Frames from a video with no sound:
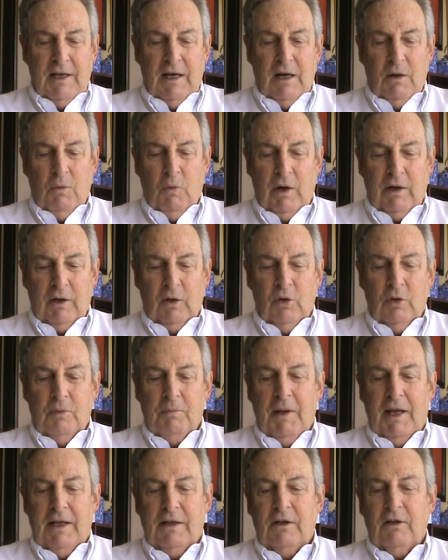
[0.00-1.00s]
Won a good
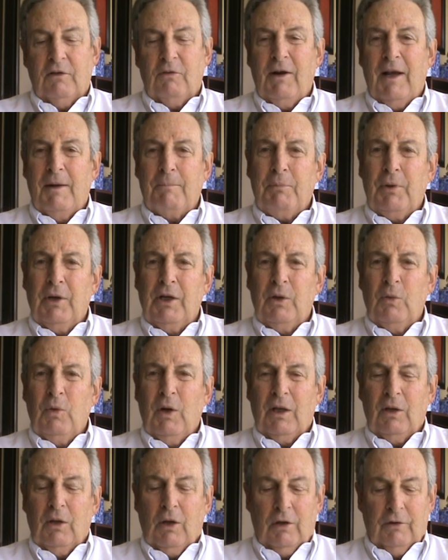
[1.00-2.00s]
maiden and ran pretty
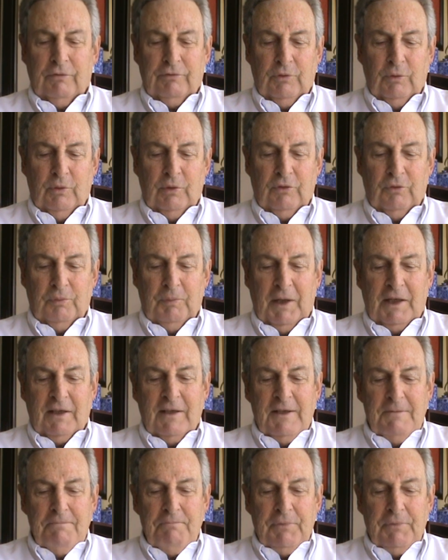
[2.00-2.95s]
well afterwards, but